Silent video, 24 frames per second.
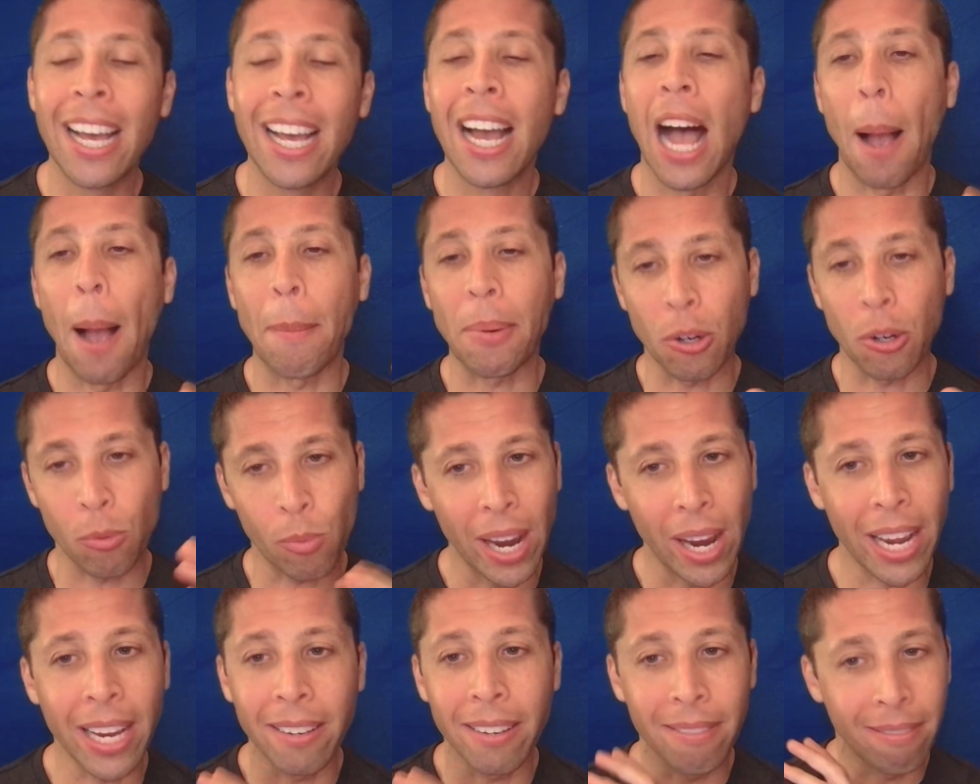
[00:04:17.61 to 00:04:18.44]
I'm going to
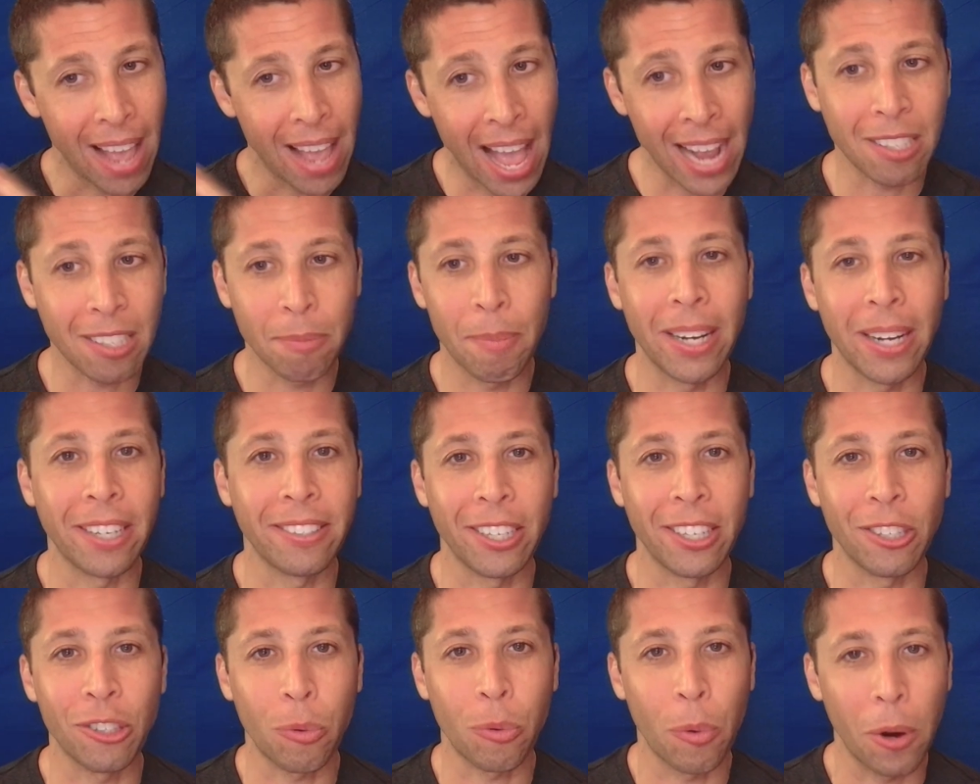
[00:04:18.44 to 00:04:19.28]
write x minus
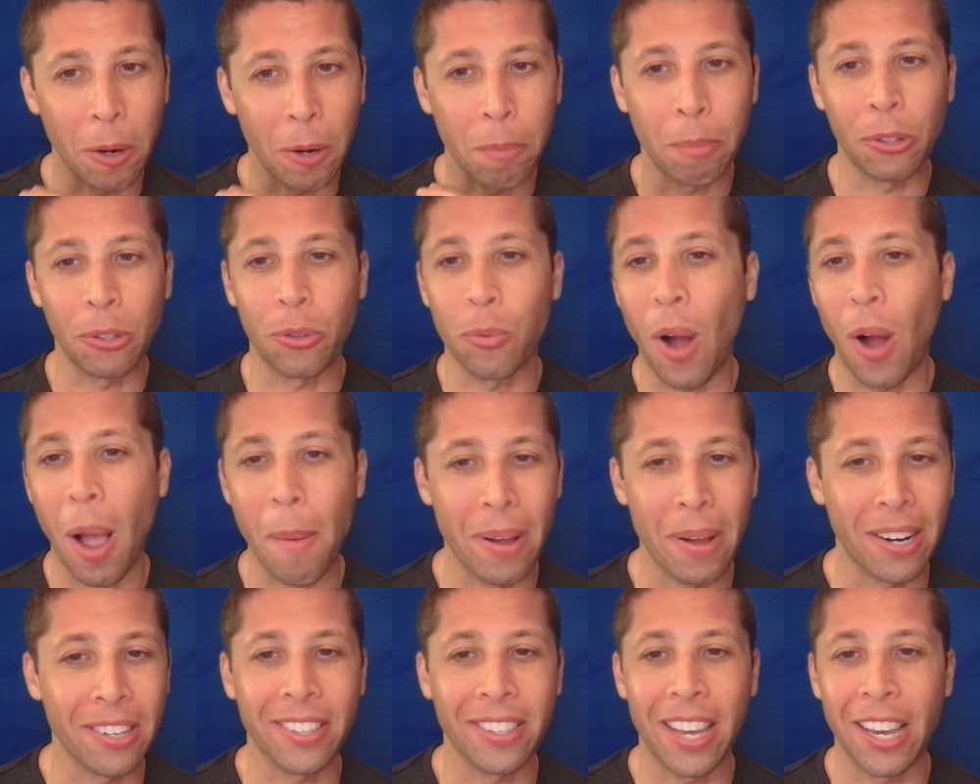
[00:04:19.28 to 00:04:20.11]
h squared plus y
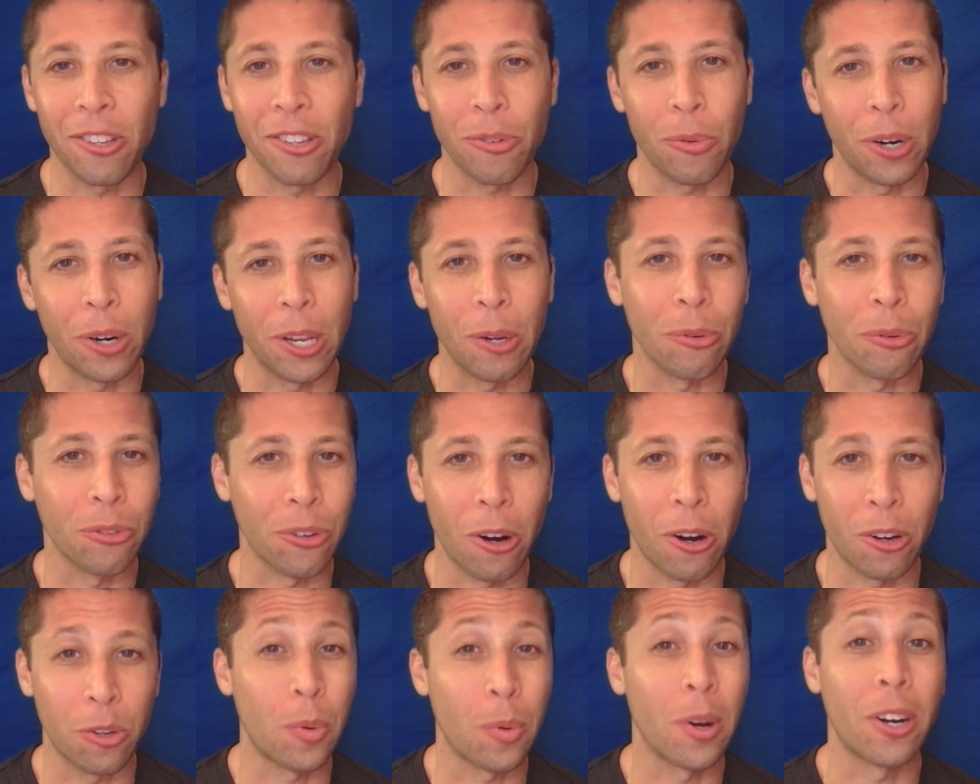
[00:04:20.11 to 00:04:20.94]
minus k squared equals r
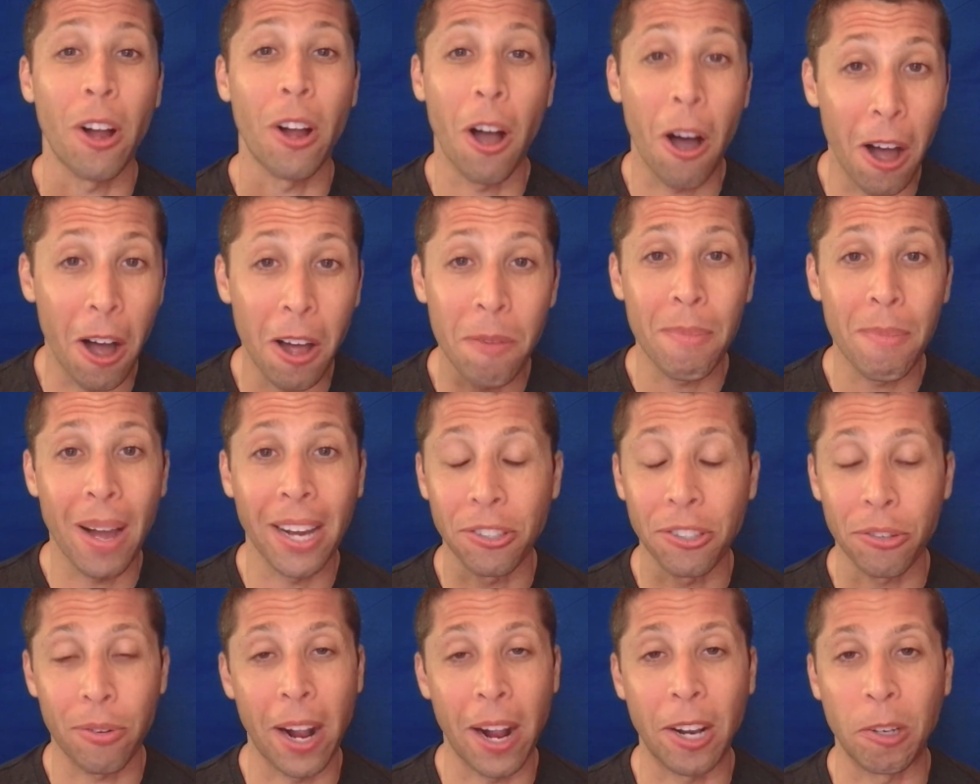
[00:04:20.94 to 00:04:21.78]
squared on my
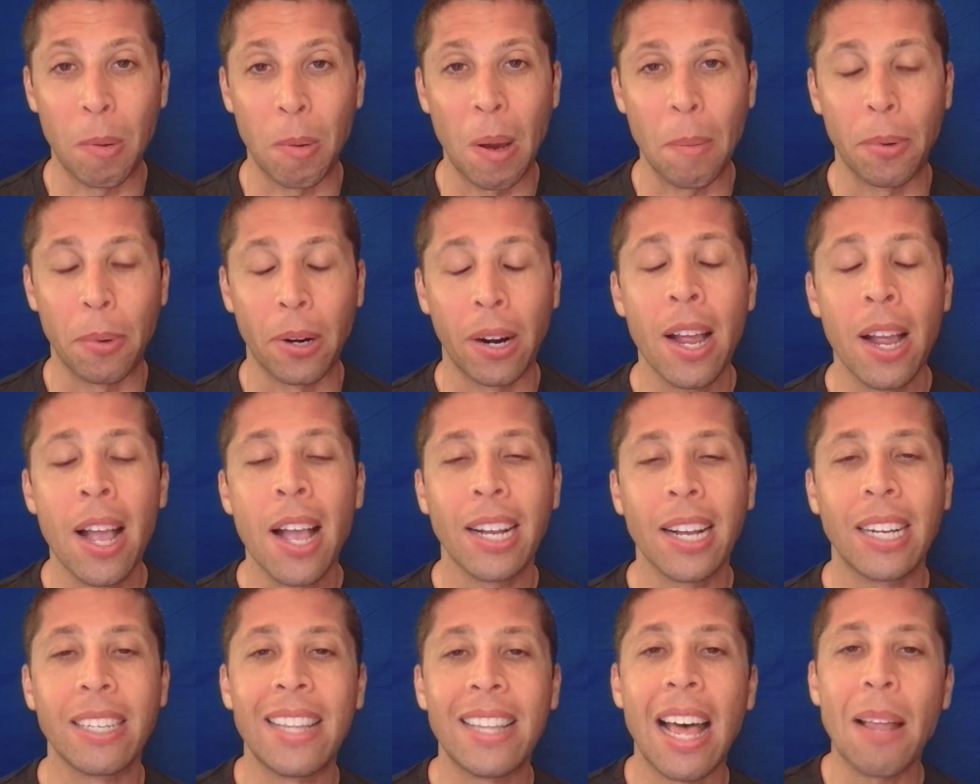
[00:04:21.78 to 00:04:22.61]
scratch paper
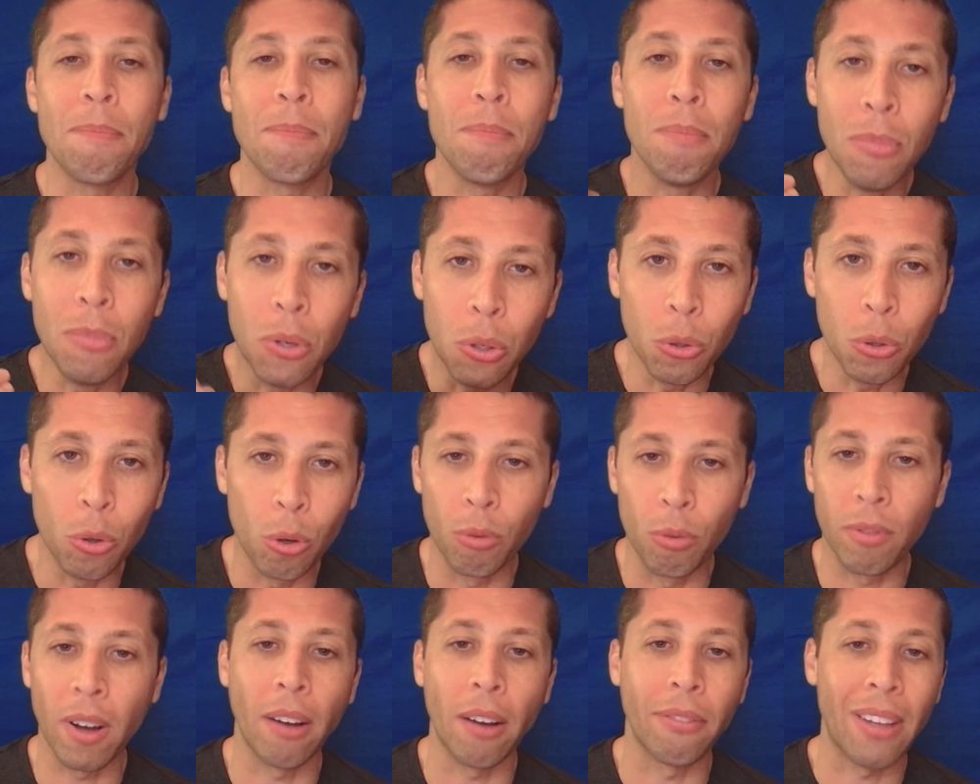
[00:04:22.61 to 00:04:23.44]
because that
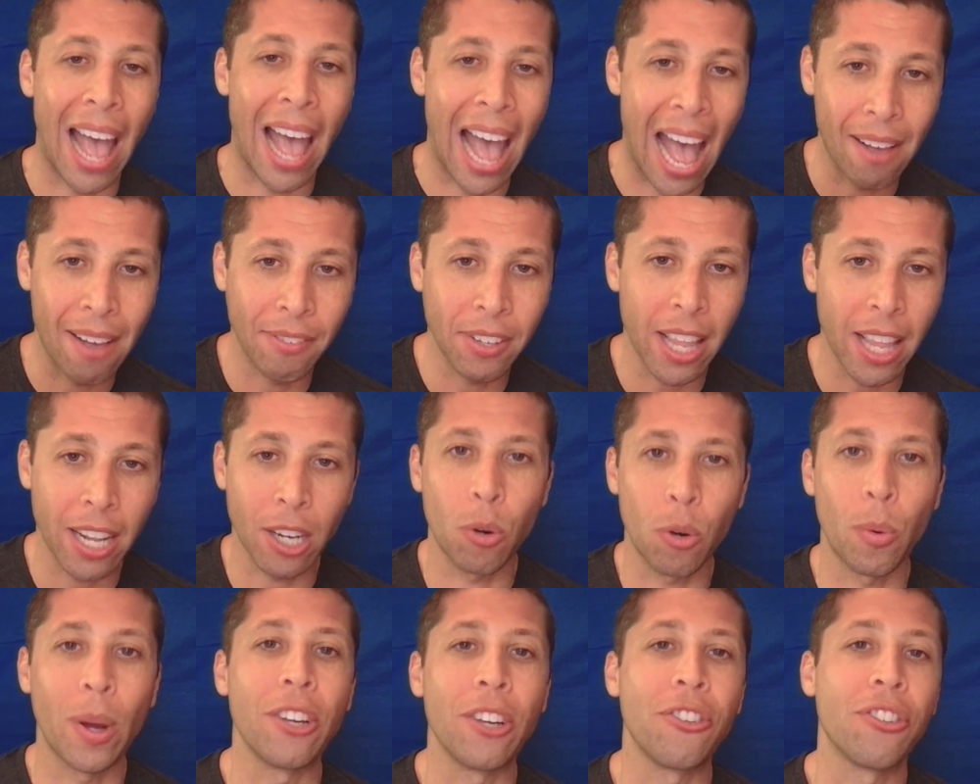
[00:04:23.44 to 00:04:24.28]
move of having that
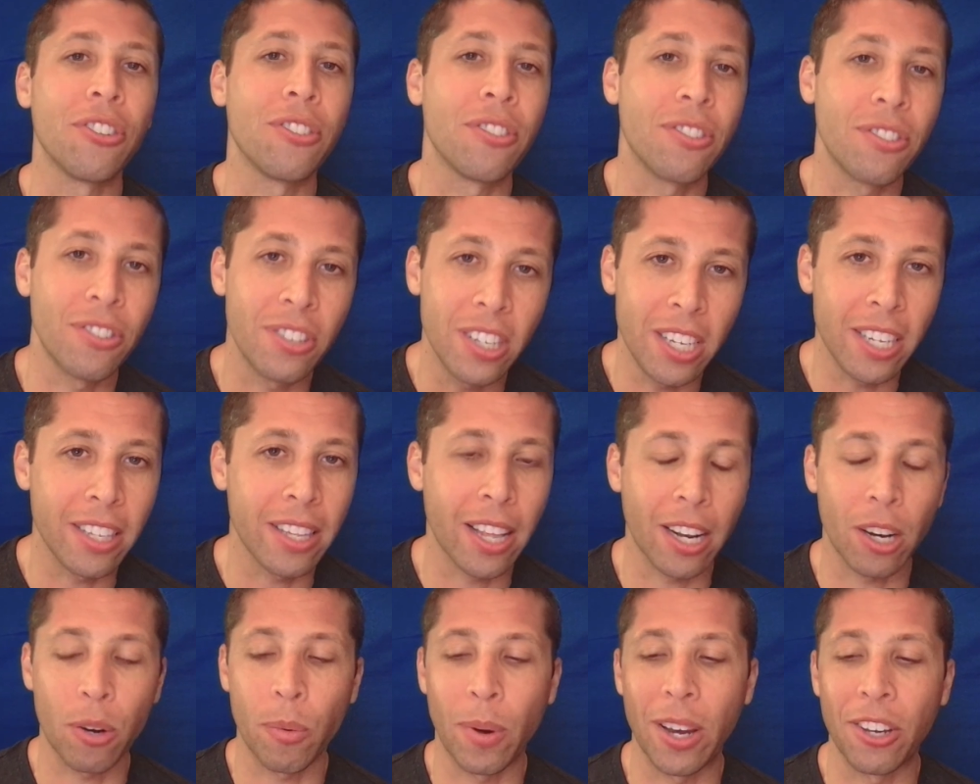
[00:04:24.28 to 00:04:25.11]
equation, seeing that
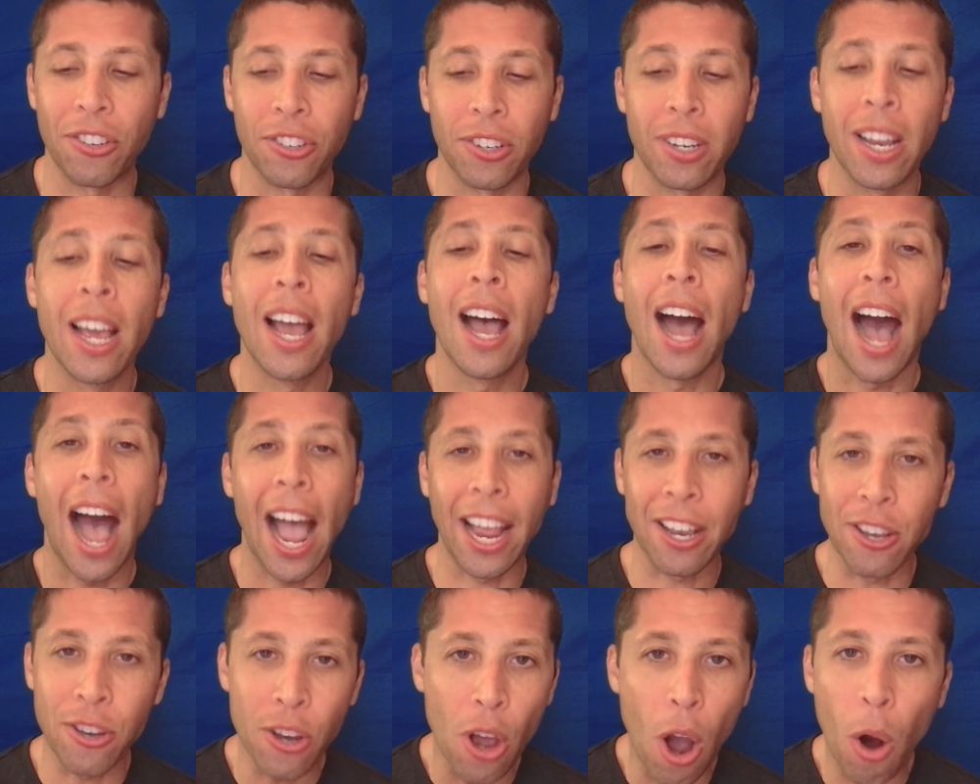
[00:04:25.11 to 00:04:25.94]
equation, I
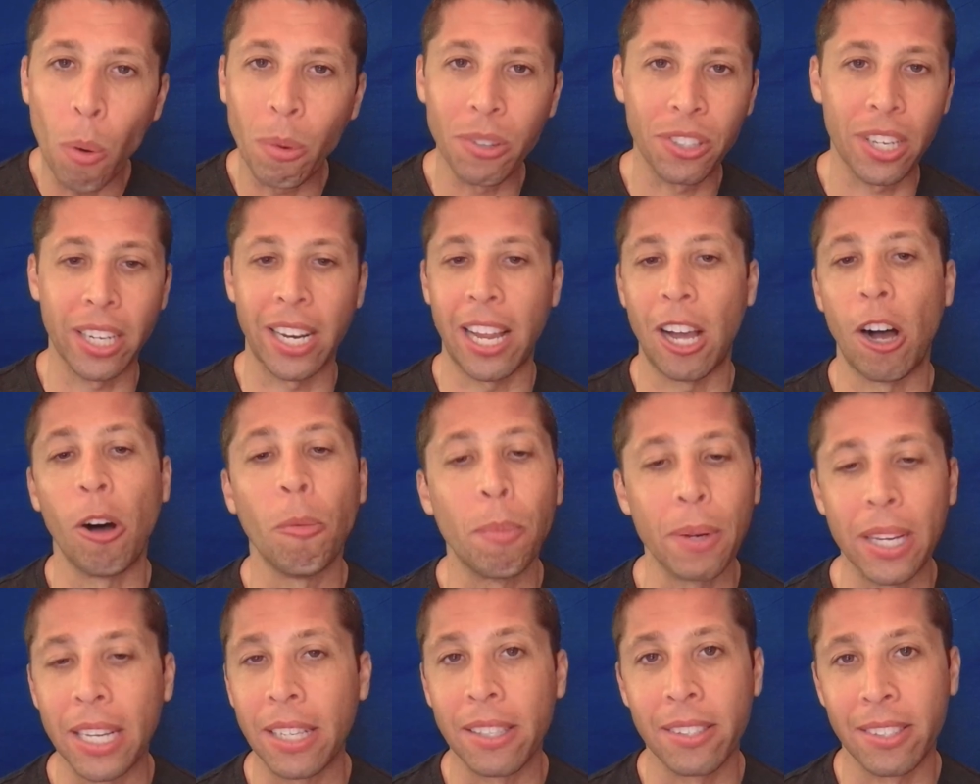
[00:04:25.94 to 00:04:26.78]
know is going to help
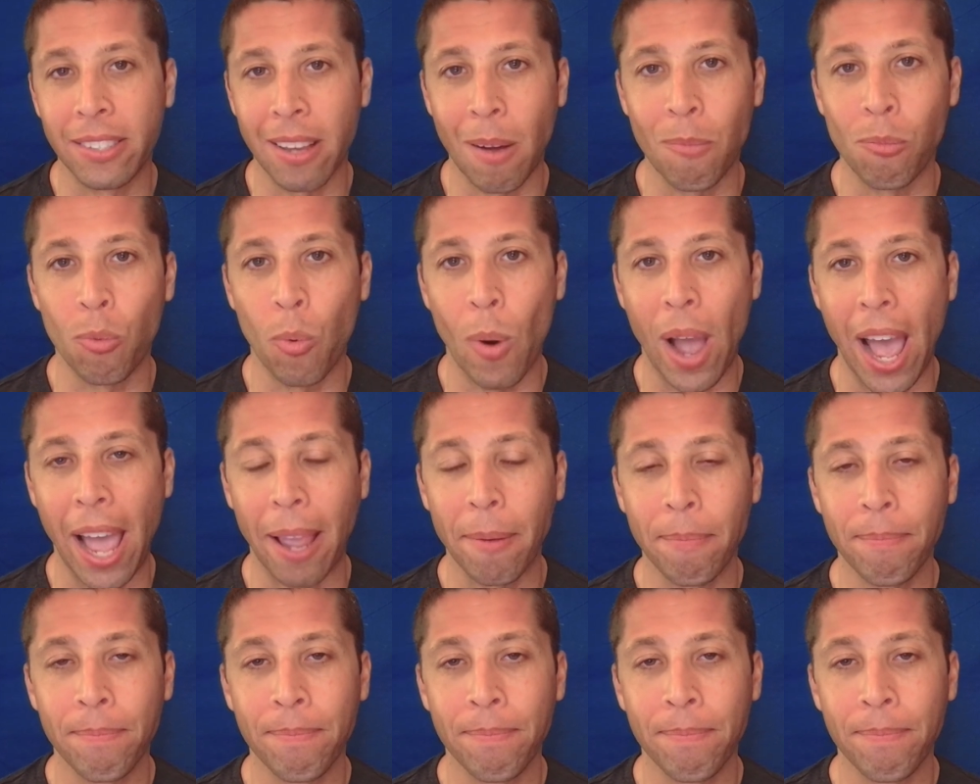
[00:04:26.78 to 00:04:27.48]
in some way.